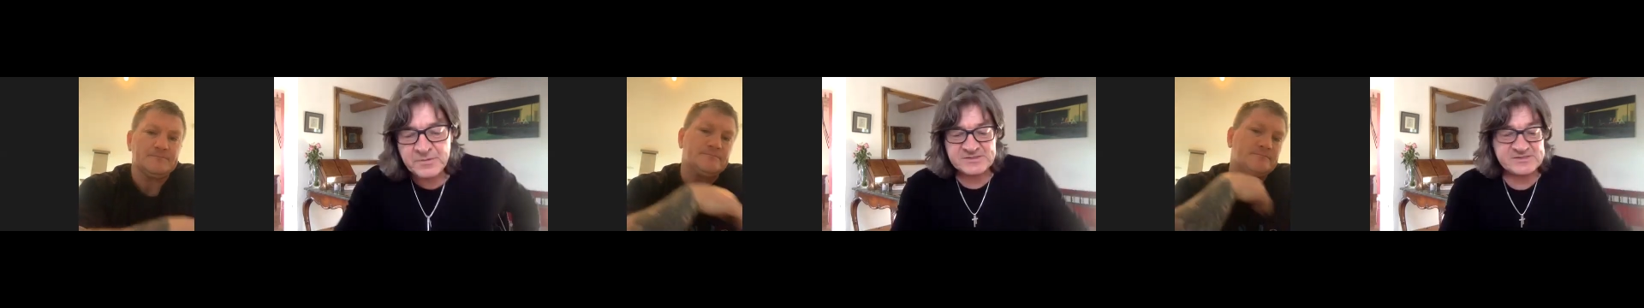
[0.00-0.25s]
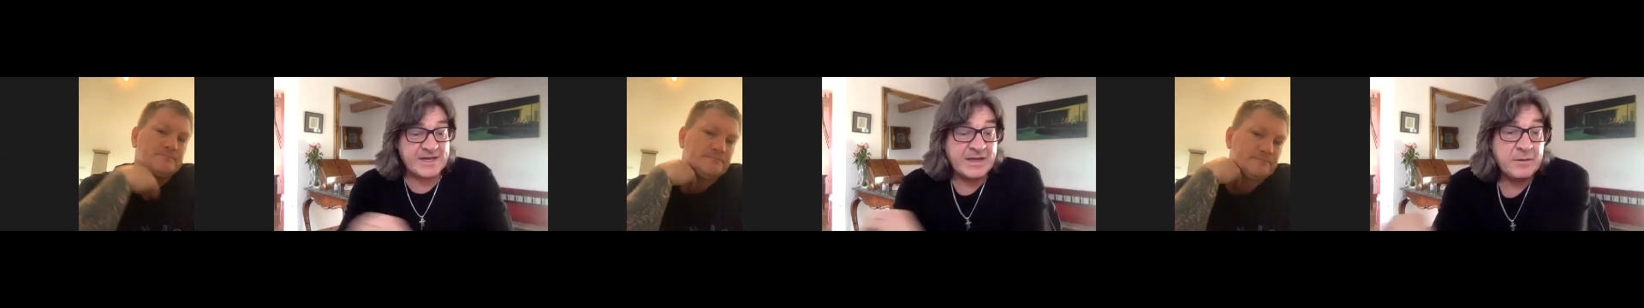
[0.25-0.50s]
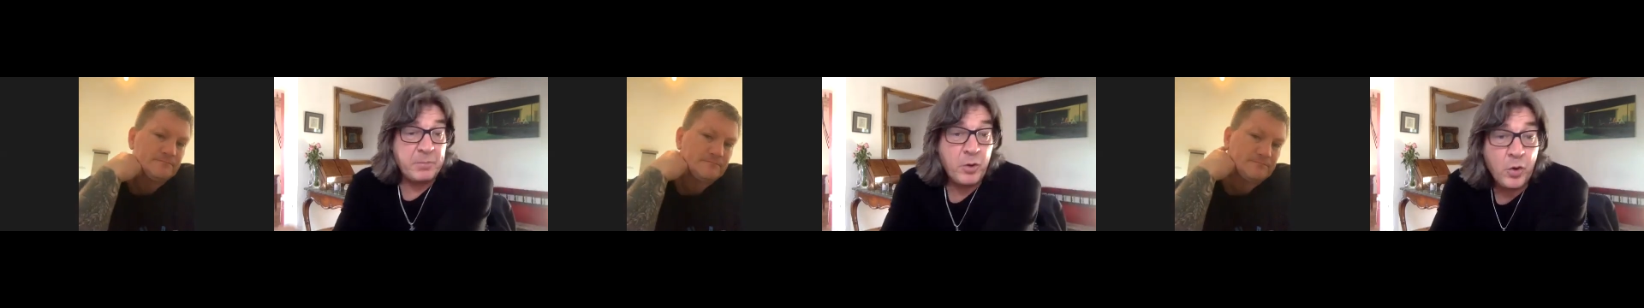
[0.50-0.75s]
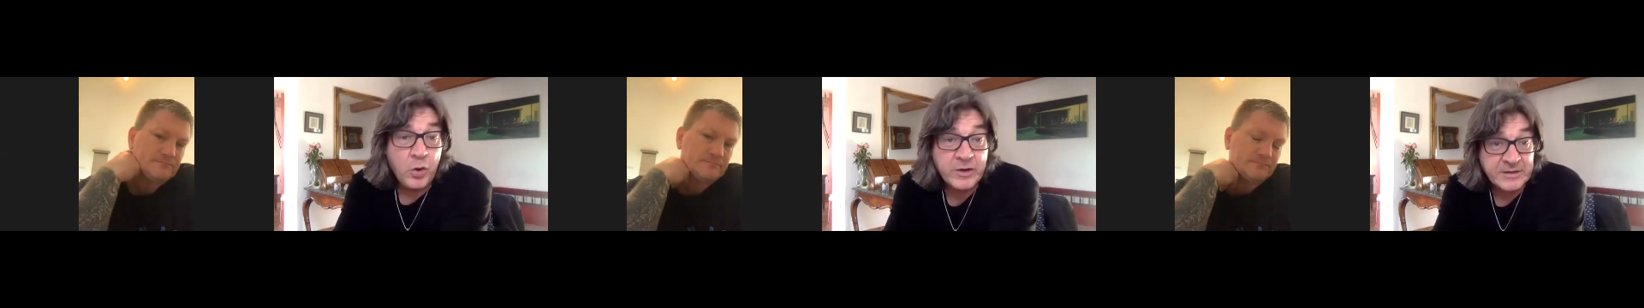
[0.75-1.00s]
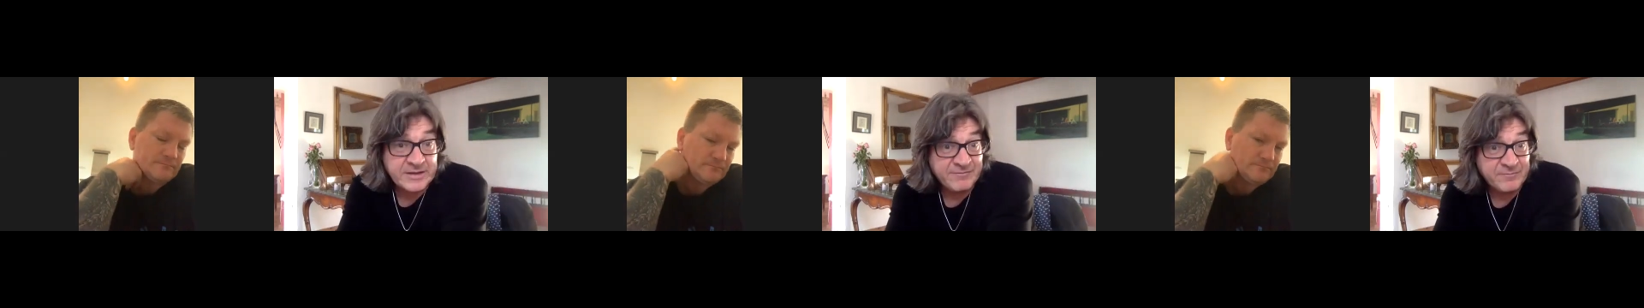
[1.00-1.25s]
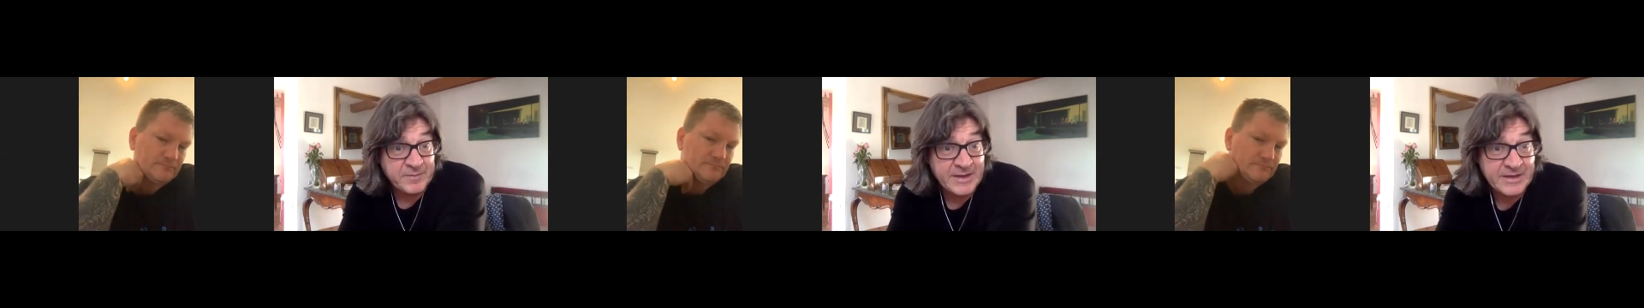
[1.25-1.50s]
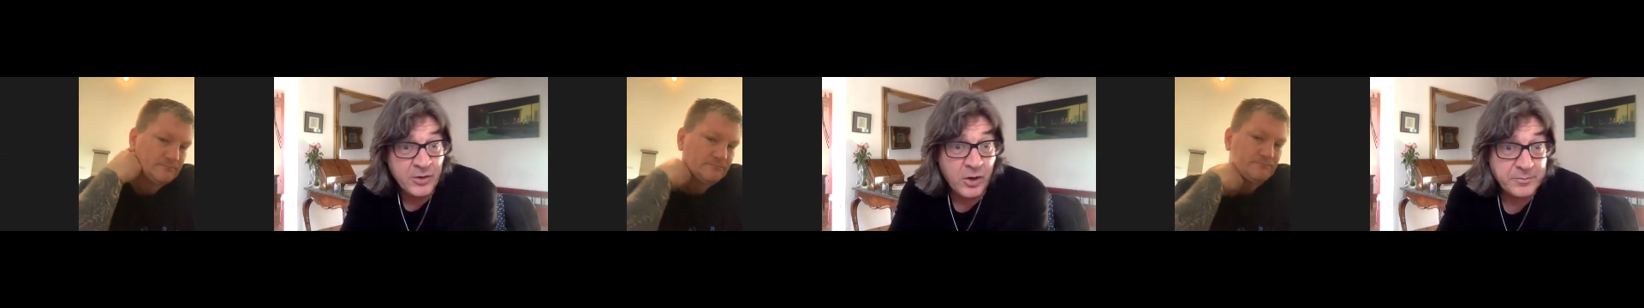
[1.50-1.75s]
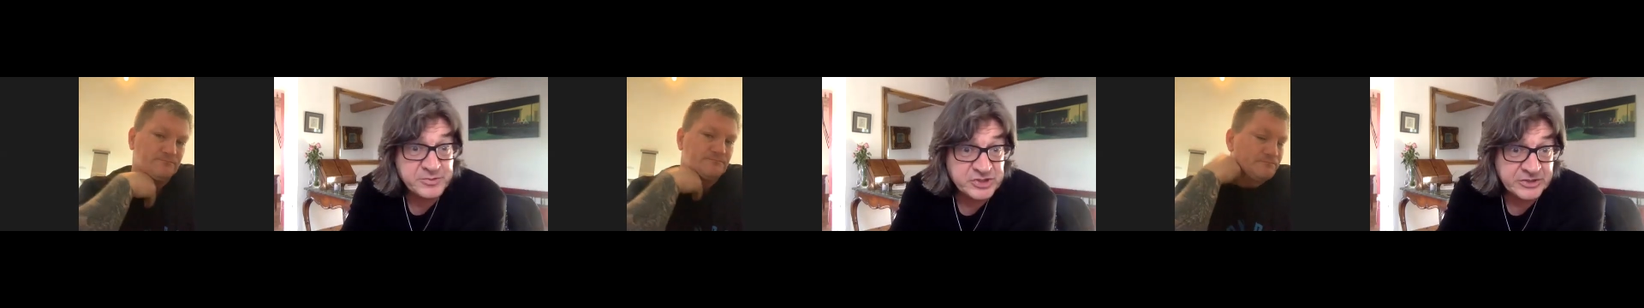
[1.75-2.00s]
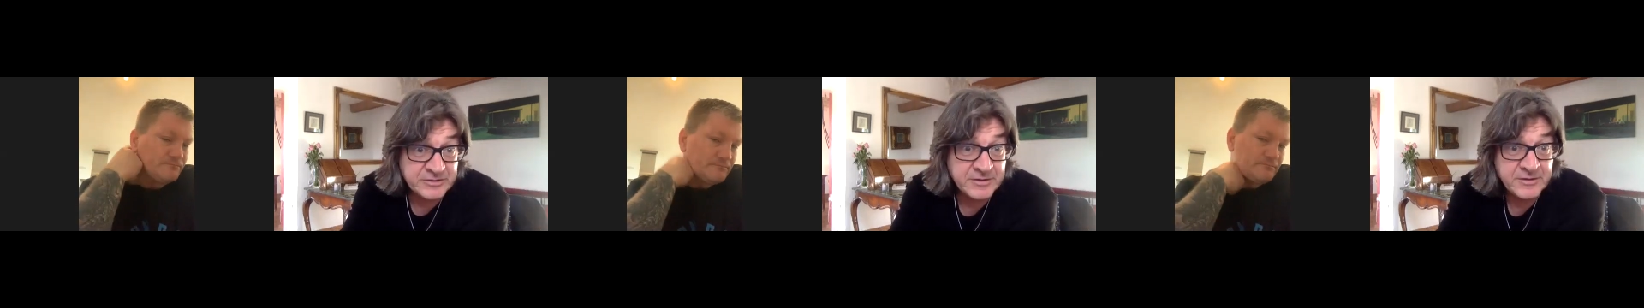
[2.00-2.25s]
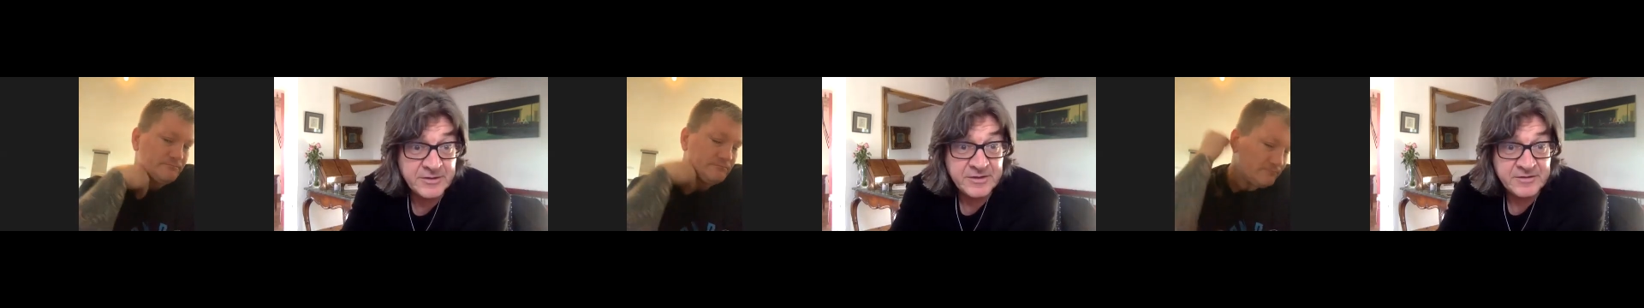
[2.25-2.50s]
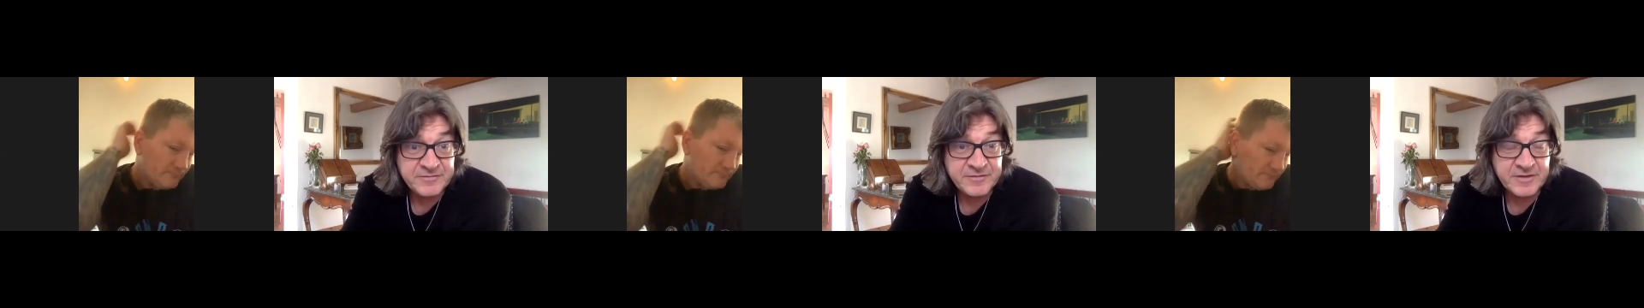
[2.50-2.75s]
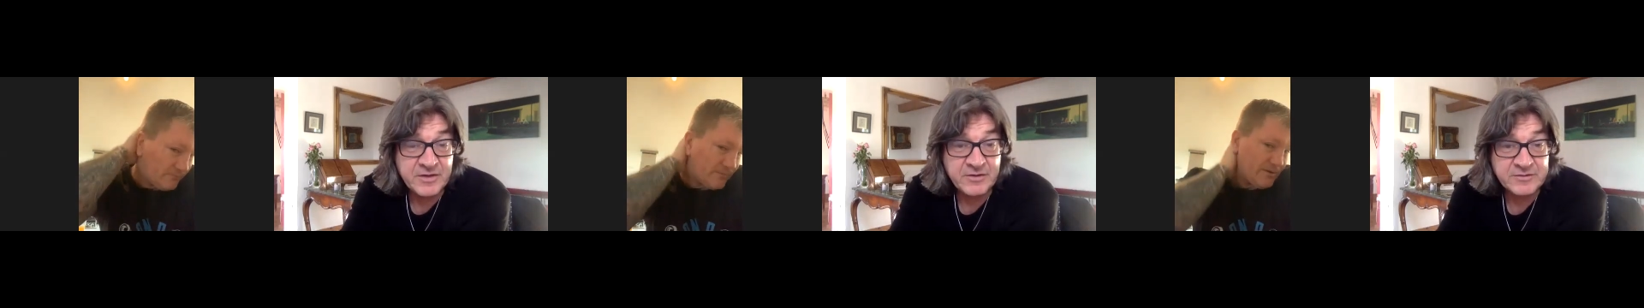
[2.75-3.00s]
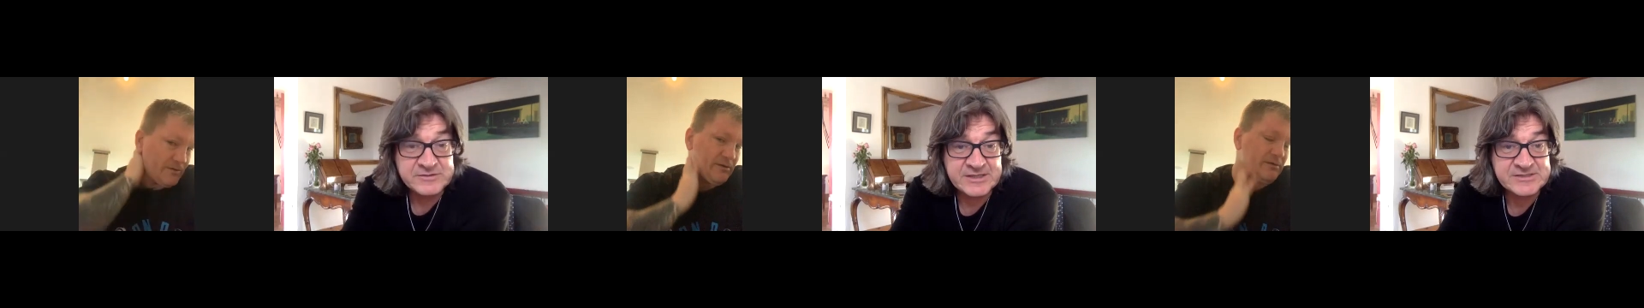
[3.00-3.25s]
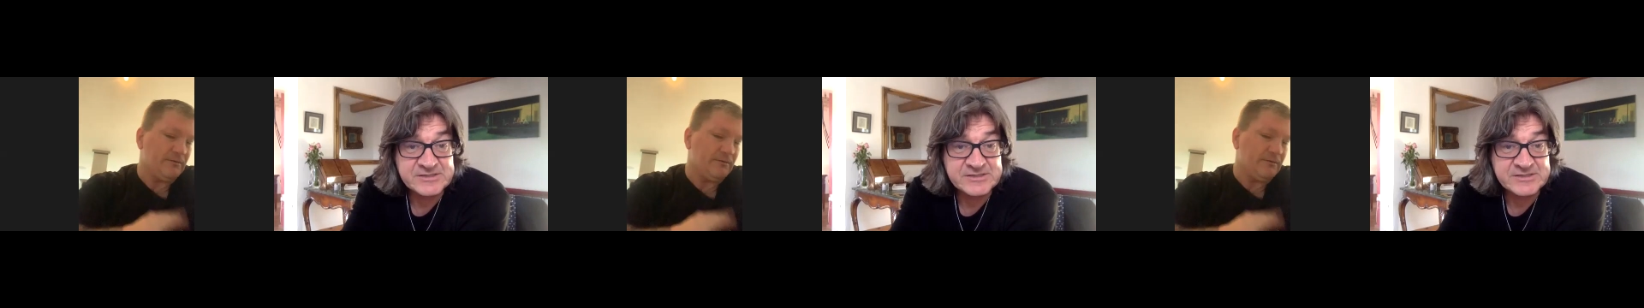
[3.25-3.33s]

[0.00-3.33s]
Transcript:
Speaker 1: Singapore could even be an option for the contest.